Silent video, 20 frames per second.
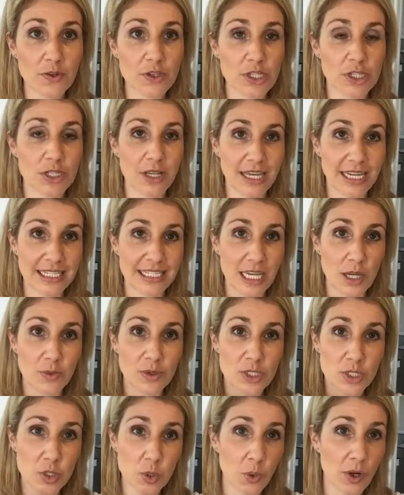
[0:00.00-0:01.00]
for just, like I say,
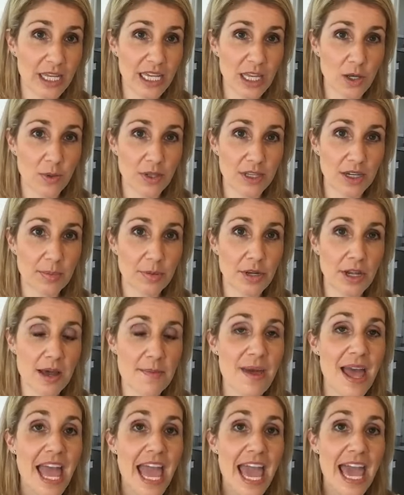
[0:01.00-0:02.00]
restoring
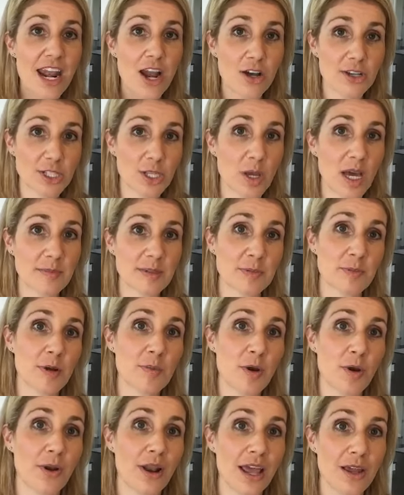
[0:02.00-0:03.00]
equilibrium and also helps
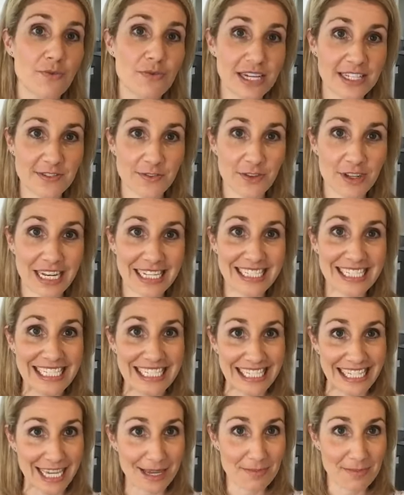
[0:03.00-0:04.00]
promote a restful night's
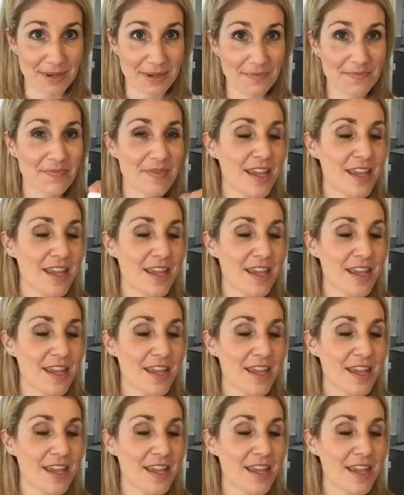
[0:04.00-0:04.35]
sleep.